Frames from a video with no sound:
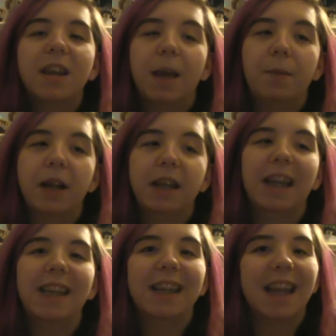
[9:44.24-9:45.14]
Apparently
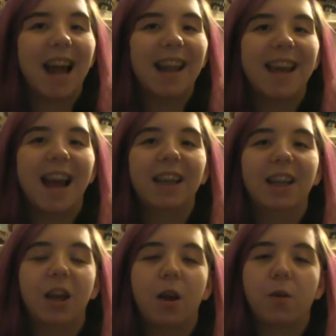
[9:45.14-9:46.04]
he did a lot of that,
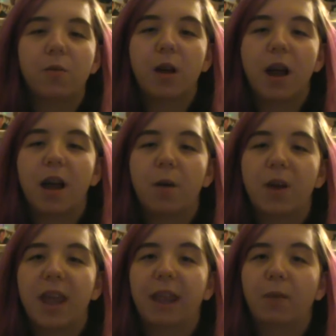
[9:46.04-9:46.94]

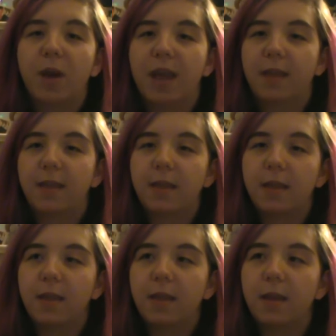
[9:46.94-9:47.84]
with
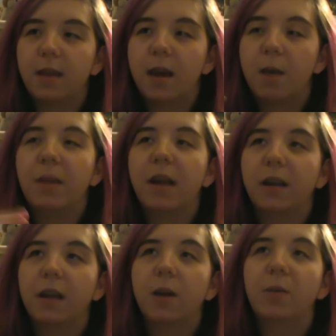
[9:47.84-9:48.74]

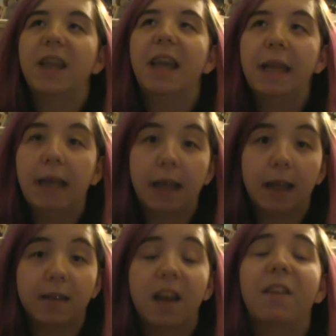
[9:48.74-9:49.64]
America, with the
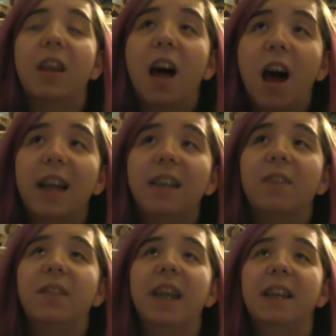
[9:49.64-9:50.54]
Indians. A lot
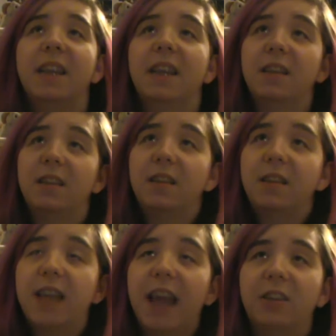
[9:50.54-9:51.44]
of the Indian
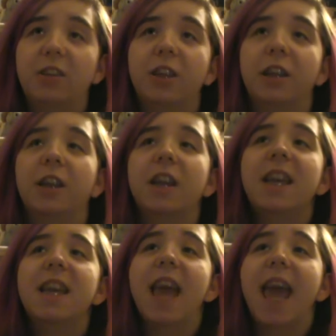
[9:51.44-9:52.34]
texture
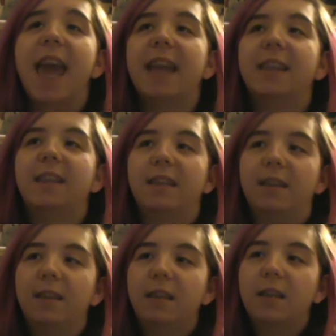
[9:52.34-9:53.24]
and
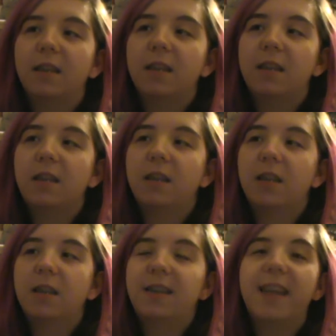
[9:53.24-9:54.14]

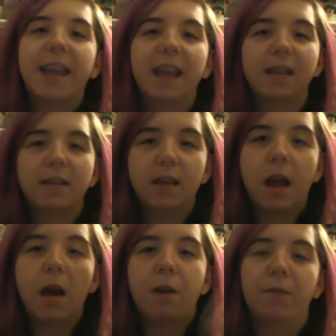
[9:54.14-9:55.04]
settings
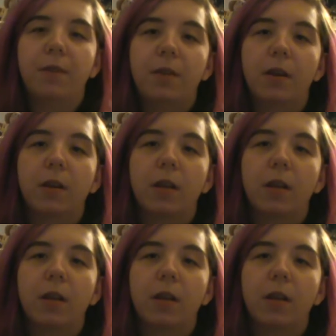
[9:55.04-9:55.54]
of the